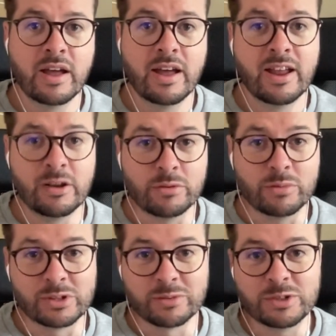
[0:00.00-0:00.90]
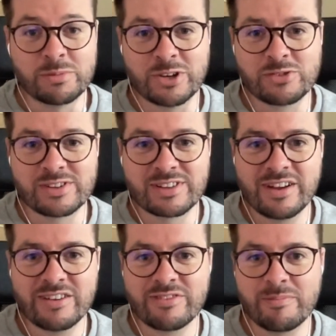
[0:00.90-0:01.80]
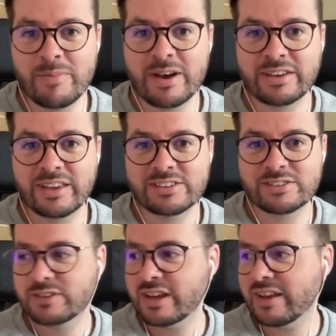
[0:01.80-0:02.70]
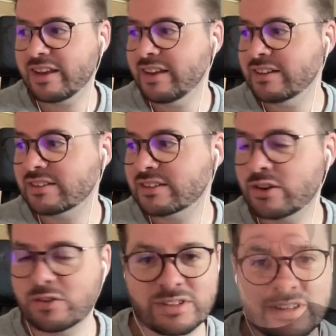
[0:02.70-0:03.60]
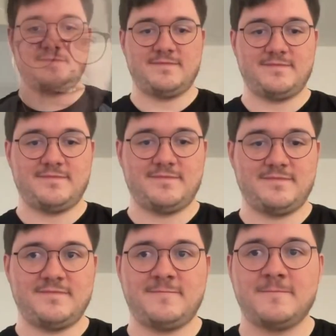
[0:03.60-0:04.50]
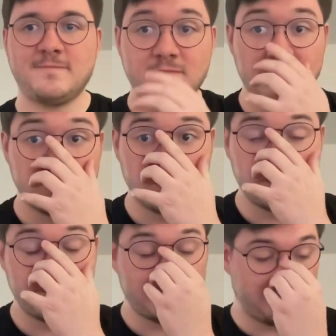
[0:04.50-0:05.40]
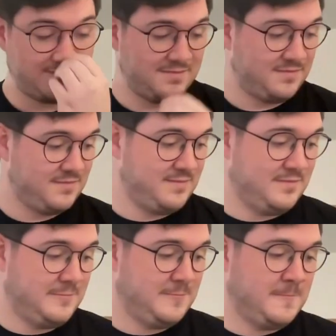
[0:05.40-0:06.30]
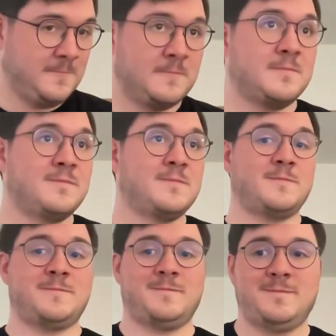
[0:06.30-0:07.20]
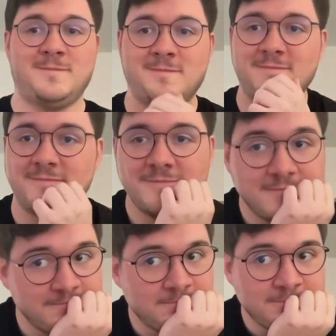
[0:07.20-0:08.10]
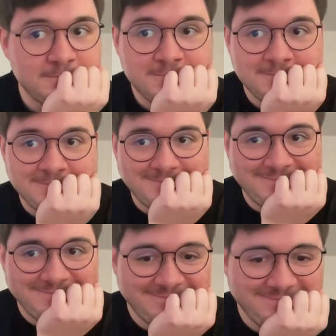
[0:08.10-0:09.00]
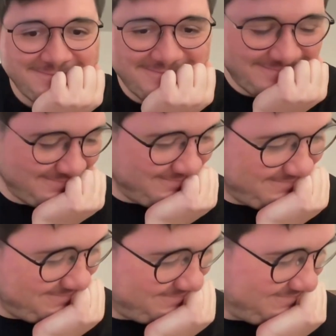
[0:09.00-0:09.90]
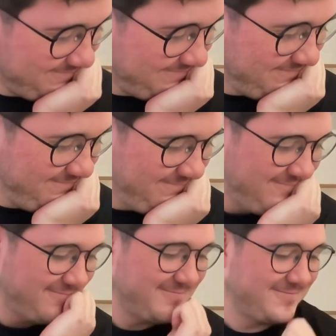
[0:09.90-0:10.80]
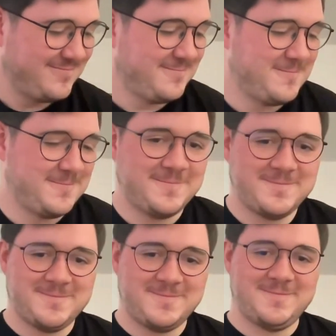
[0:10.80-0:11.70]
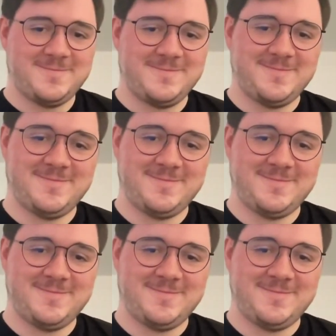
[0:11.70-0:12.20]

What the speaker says: Hello and welcome to Matrix Live. My guest today is Quentin, who is the tech lead behind the MAS effort. I never know if you say MAS or MAS. What is the right way to say it?